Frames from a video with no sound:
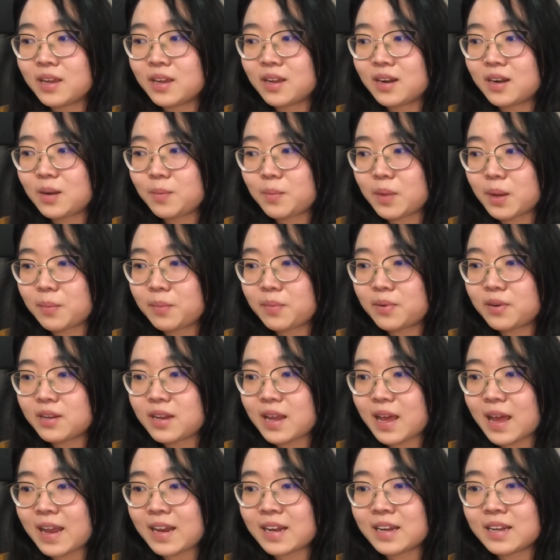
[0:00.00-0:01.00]
remember
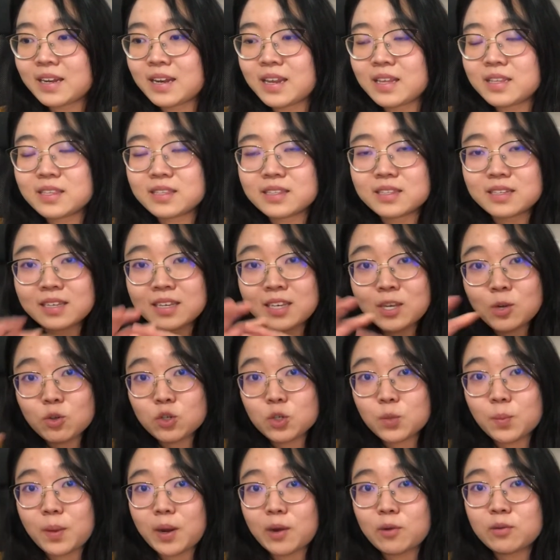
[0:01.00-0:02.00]
that this is a
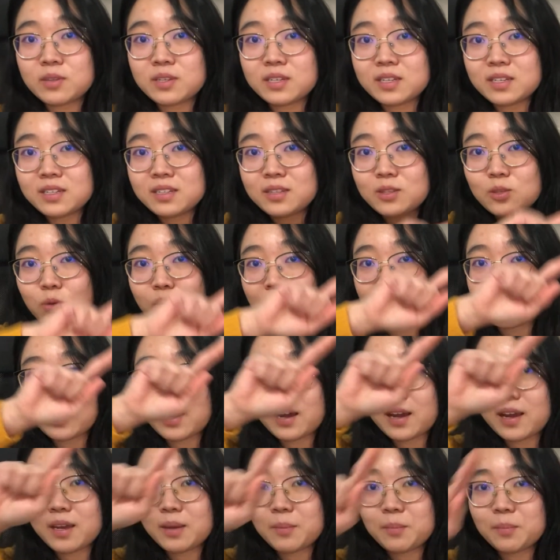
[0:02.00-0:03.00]
huge mountain to
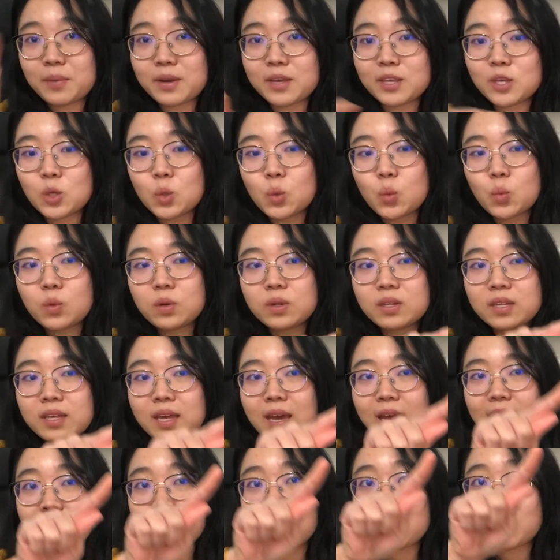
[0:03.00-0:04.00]
climb, but you will
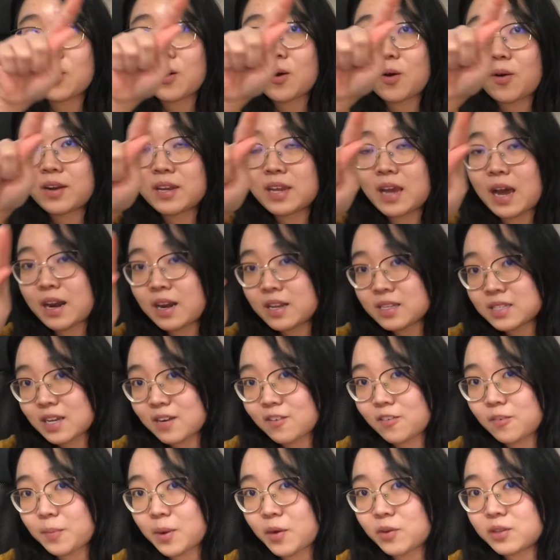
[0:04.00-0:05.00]
get on the other side
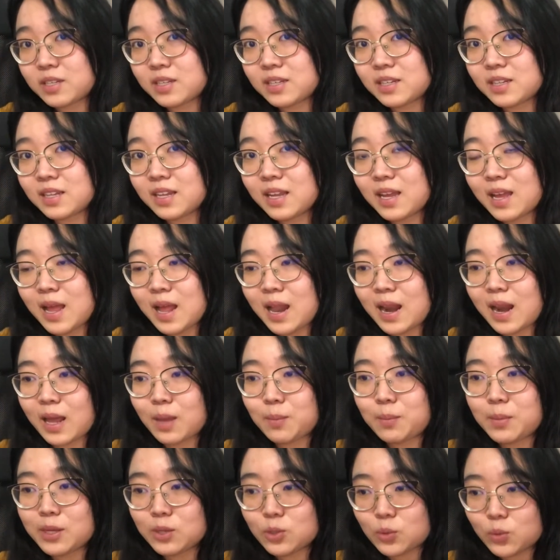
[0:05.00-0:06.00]
of the mountain, like
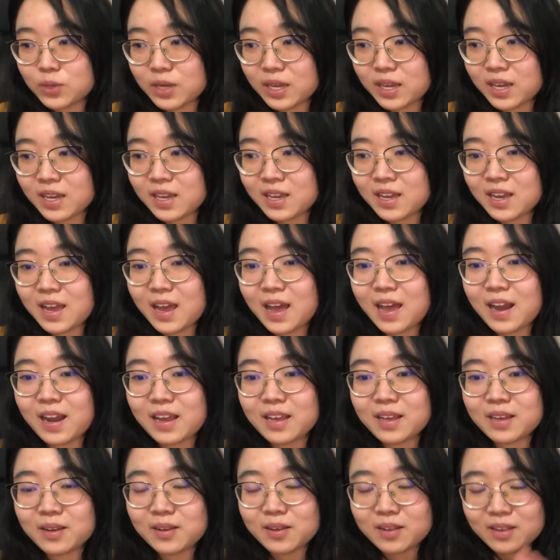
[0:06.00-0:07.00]
me today. And I
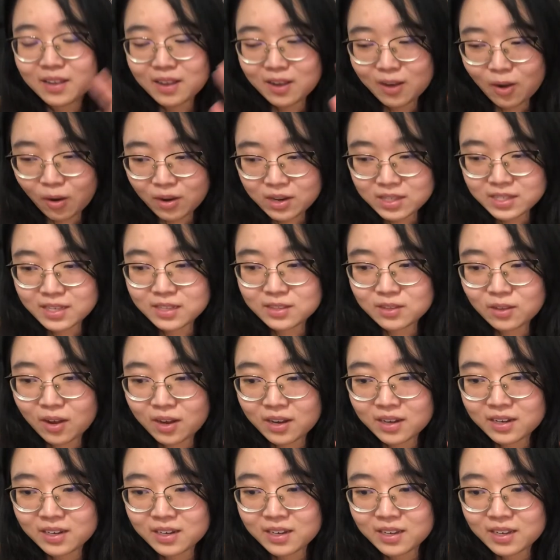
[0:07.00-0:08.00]
honestly
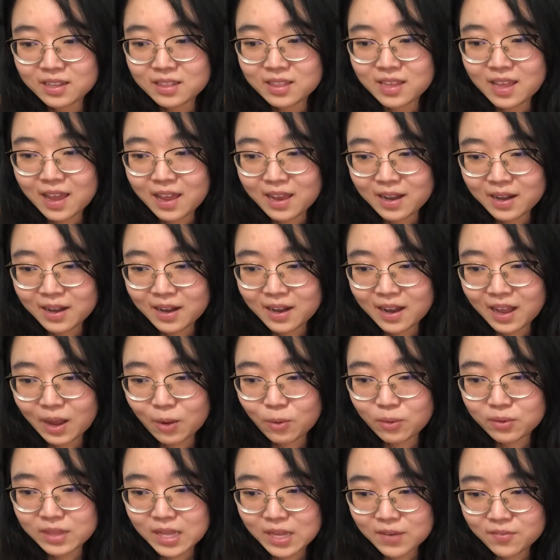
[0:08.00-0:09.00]
thought that I
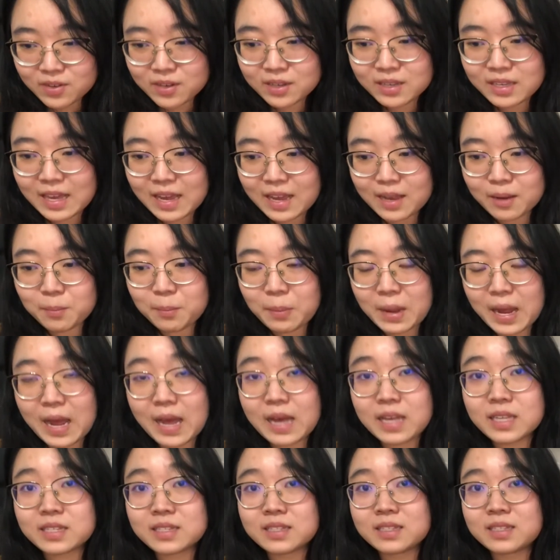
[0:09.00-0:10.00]
would never get
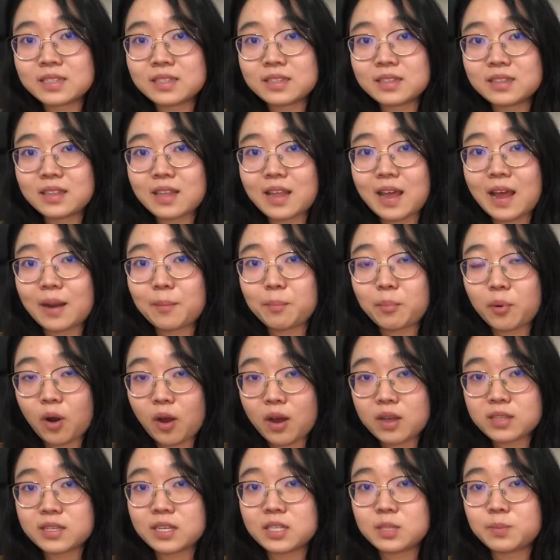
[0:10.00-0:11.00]
past that
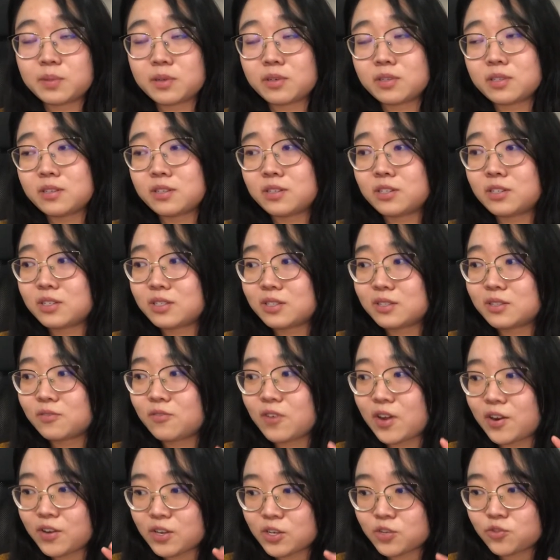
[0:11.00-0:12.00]
process, because it's just
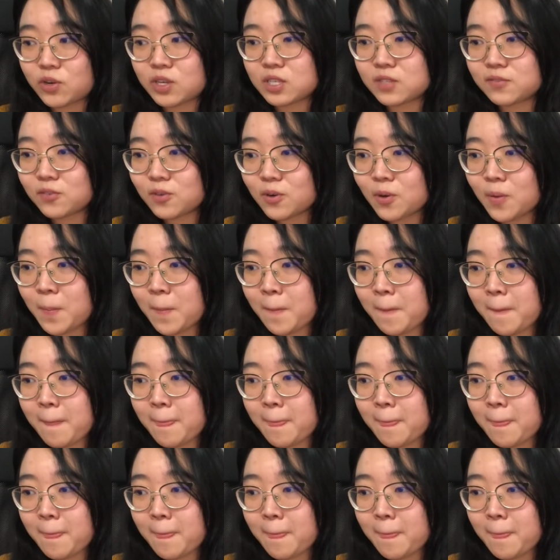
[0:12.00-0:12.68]
very stressful,